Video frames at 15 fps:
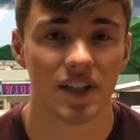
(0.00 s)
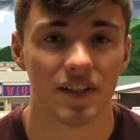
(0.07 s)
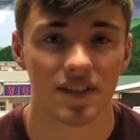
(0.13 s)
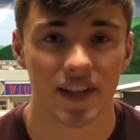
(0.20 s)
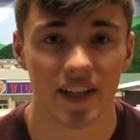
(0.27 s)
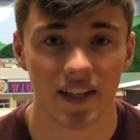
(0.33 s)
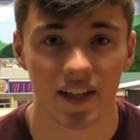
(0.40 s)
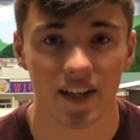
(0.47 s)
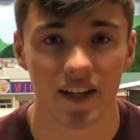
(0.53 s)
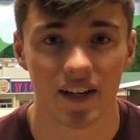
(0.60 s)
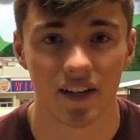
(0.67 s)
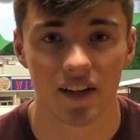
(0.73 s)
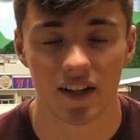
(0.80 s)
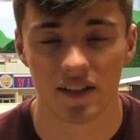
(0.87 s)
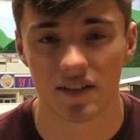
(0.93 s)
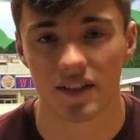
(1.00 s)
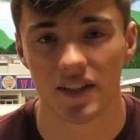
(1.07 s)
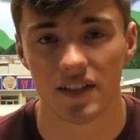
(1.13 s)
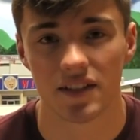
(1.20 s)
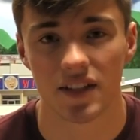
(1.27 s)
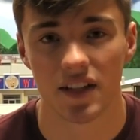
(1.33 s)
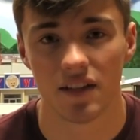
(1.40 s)
Take care and stay
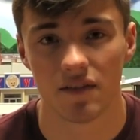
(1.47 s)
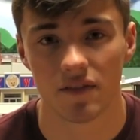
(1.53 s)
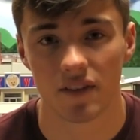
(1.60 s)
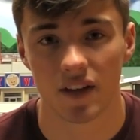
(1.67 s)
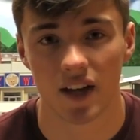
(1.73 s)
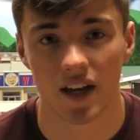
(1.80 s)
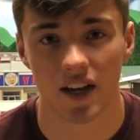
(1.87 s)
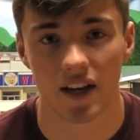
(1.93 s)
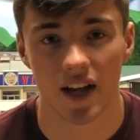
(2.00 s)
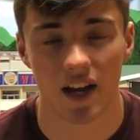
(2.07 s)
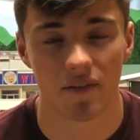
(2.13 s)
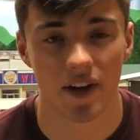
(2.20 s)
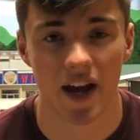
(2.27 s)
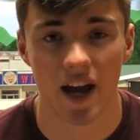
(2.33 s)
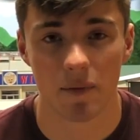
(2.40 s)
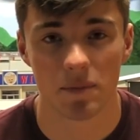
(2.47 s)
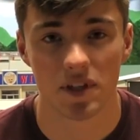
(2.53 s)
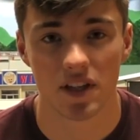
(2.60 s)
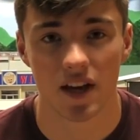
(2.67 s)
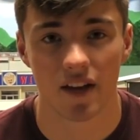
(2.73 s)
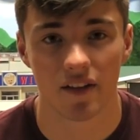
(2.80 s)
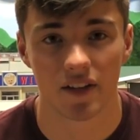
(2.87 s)
safe, and have a happy
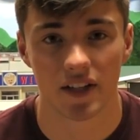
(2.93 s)
holiday